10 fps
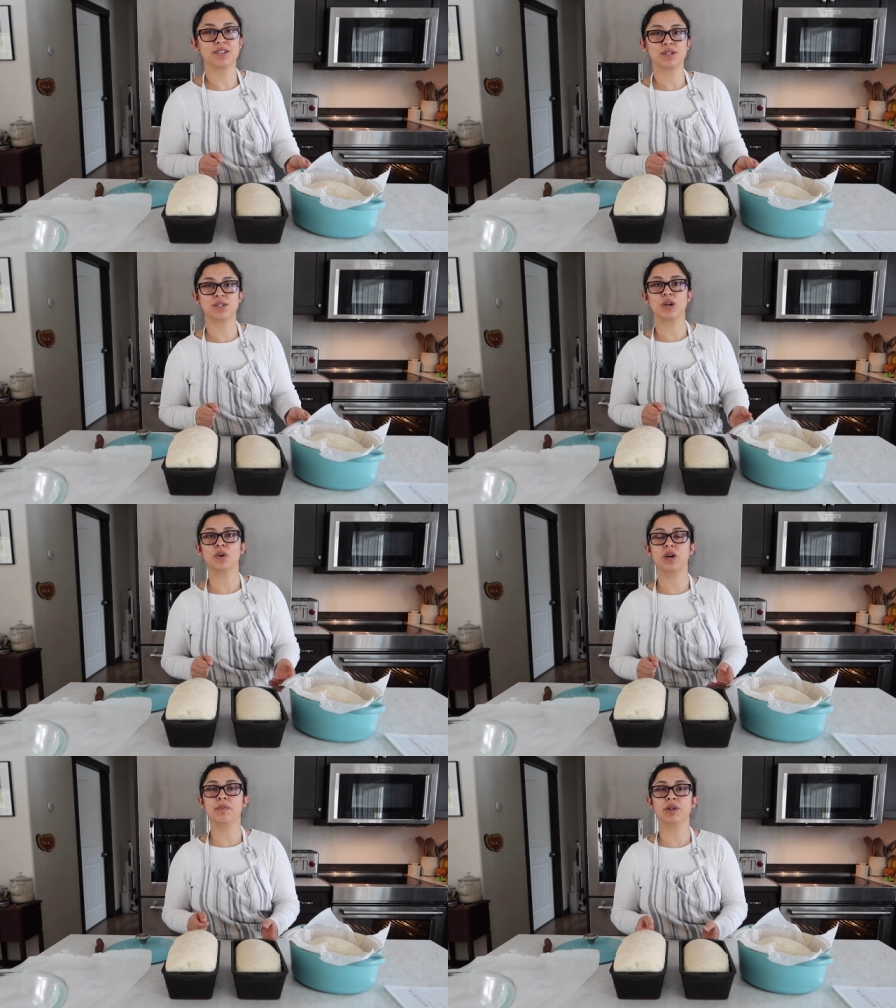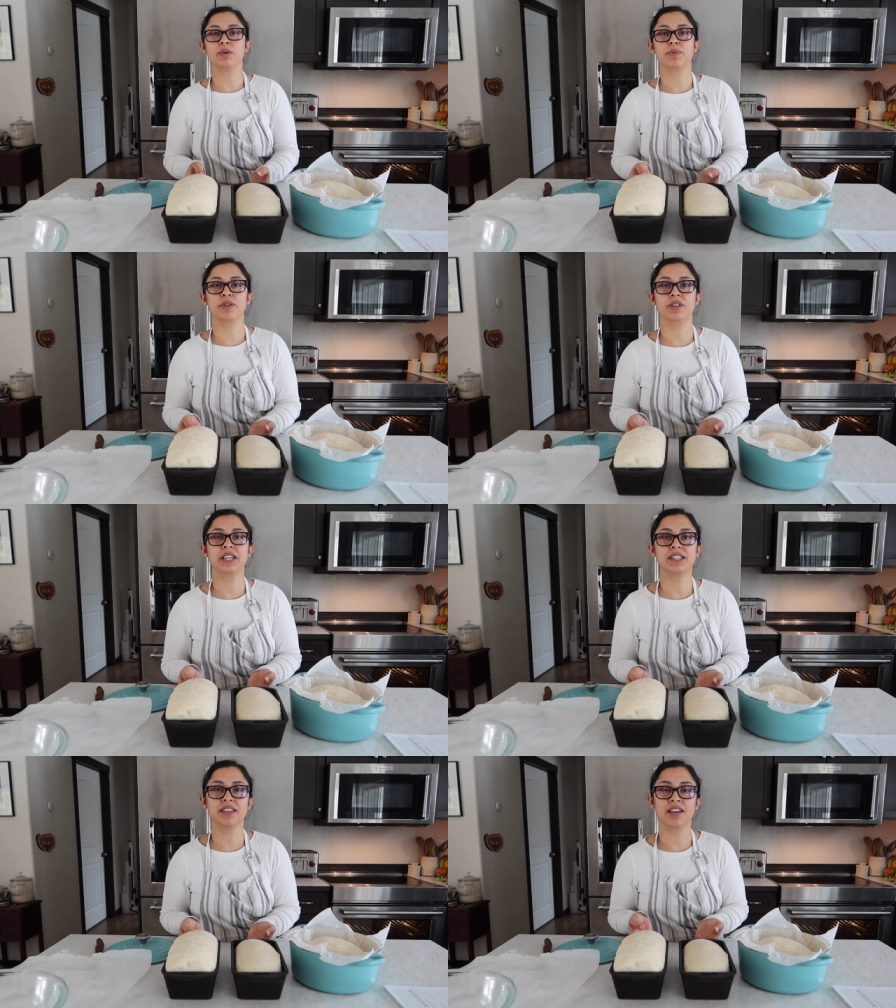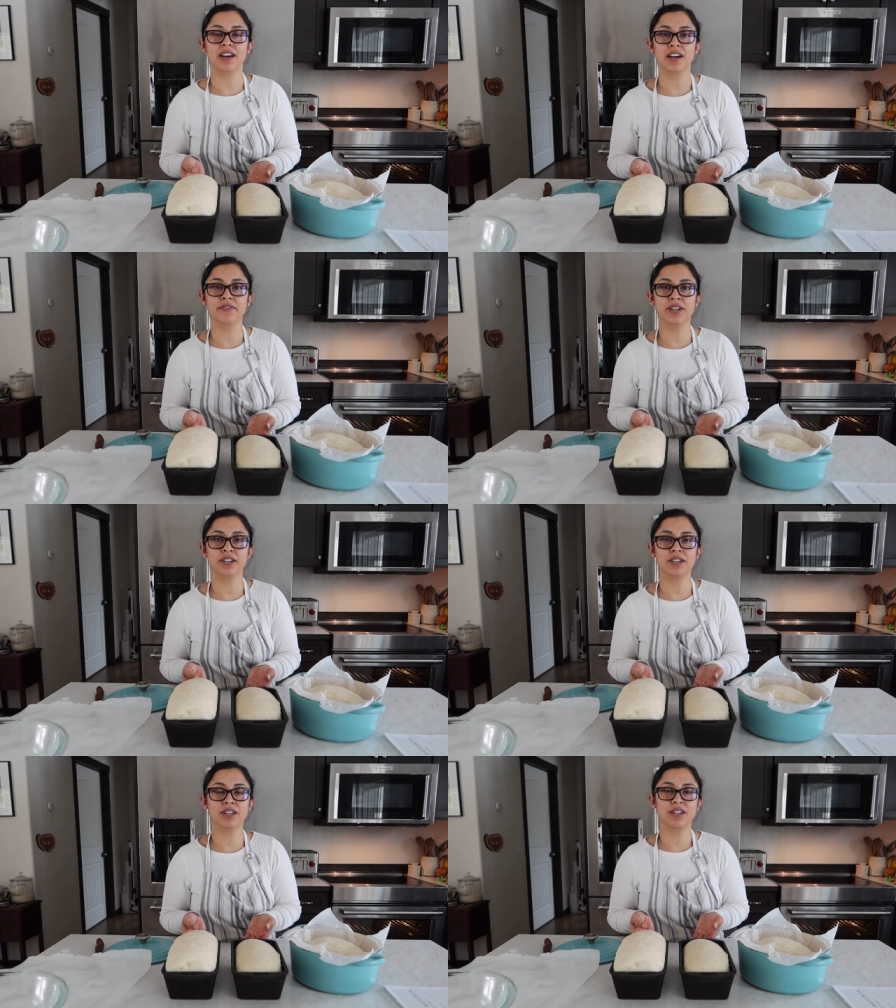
So I'm gonna put these in the oven